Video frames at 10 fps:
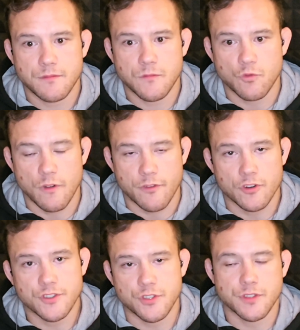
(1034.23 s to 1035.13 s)

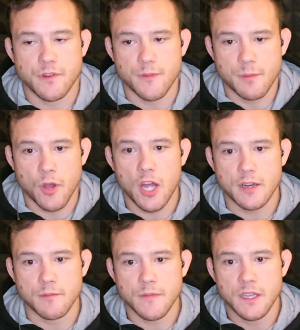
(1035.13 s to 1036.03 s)
reversals from the
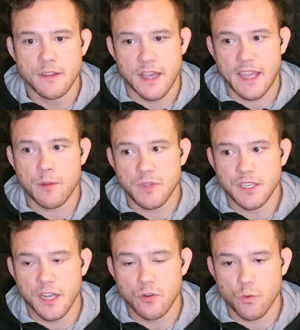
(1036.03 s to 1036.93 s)
bottom that can be
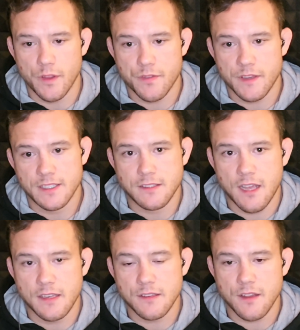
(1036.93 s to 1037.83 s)
done with
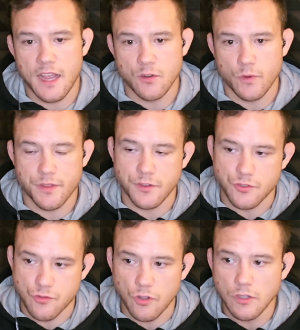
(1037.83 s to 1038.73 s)
intent and with
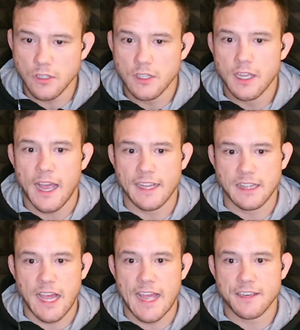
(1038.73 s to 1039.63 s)
control
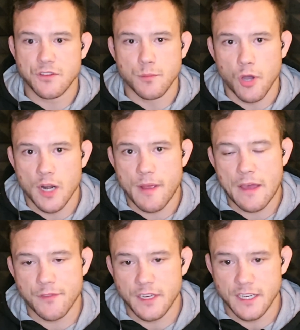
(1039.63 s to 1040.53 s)
and land the bottom
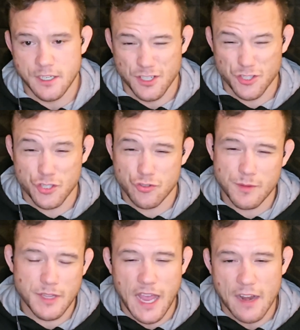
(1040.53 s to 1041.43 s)
athlete in an
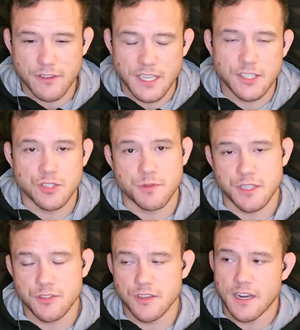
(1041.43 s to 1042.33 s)
extremely advantageous
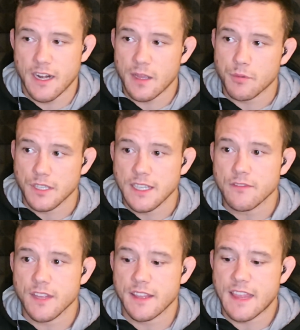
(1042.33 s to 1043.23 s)
position. And I
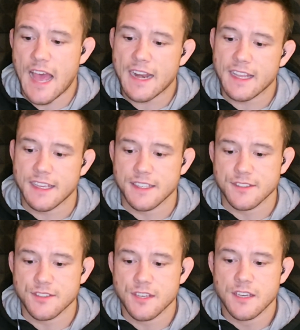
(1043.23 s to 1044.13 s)
believe that that
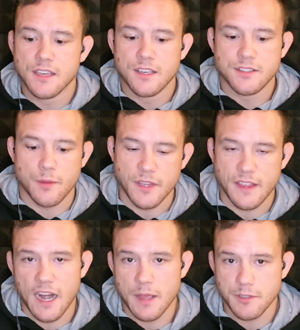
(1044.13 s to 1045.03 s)
is something
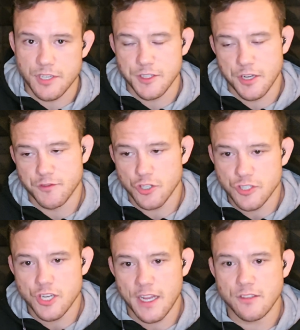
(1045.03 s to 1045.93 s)
that IBJJF
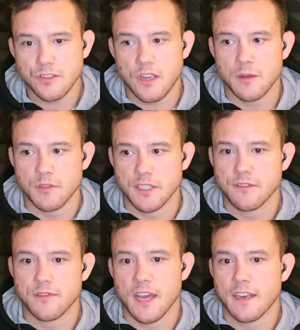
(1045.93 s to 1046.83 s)
should change. I
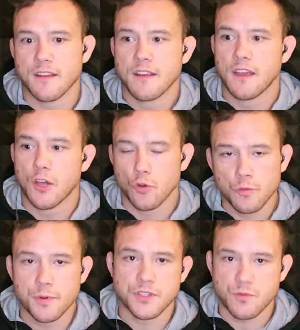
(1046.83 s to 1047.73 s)
believe that an
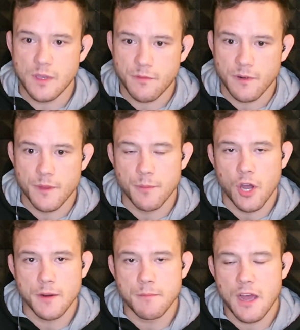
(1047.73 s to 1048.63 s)
UPA sweep from the
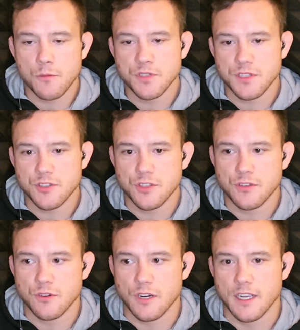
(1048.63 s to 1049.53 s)
bottom mount
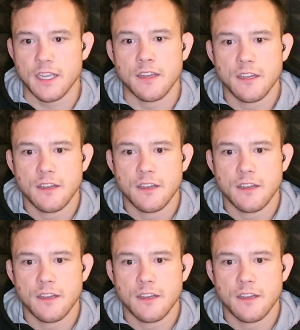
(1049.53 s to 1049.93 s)
position or a